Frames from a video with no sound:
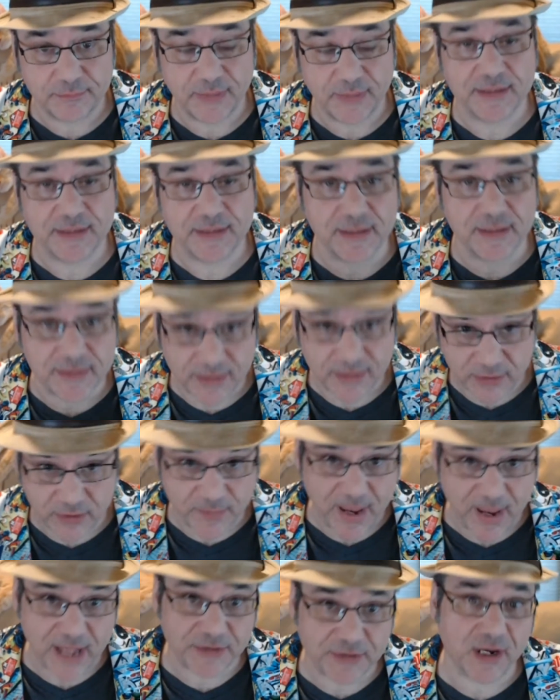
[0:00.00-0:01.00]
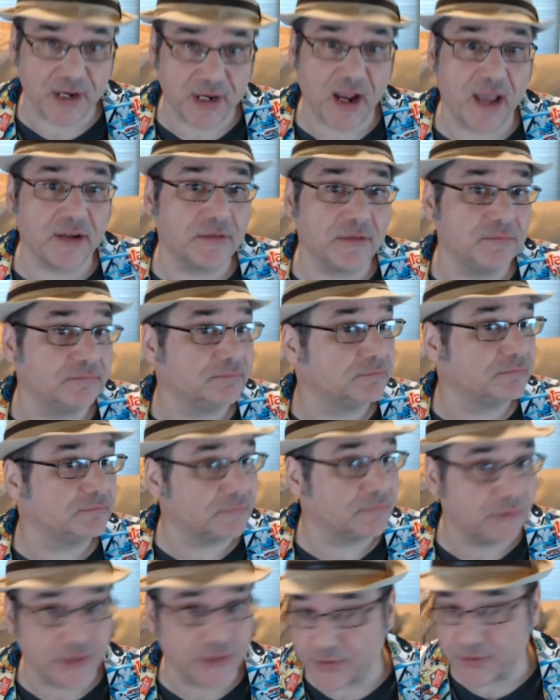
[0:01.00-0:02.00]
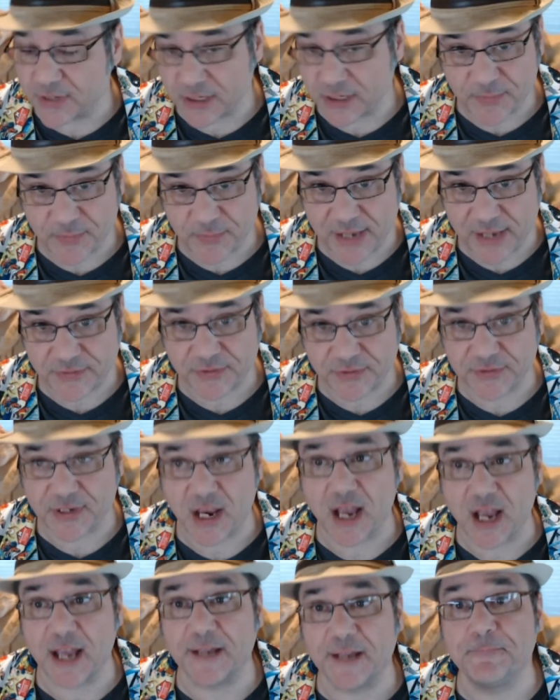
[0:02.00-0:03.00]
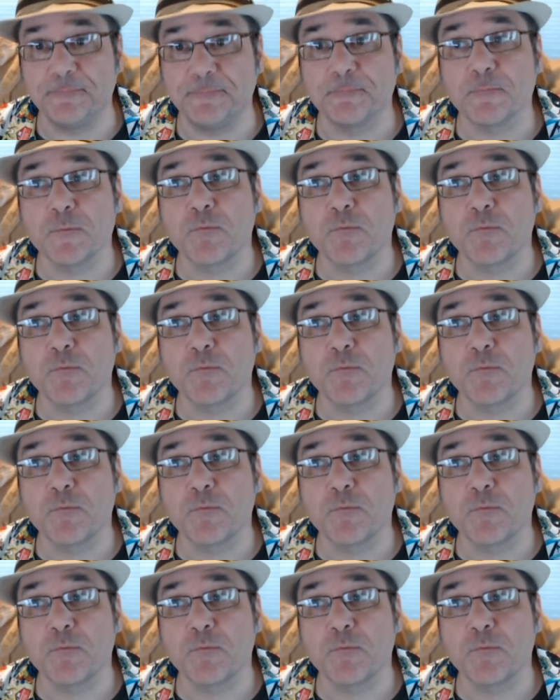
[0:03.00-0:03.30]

It's considered a magic item. Look at the Dungeon Master's Guide.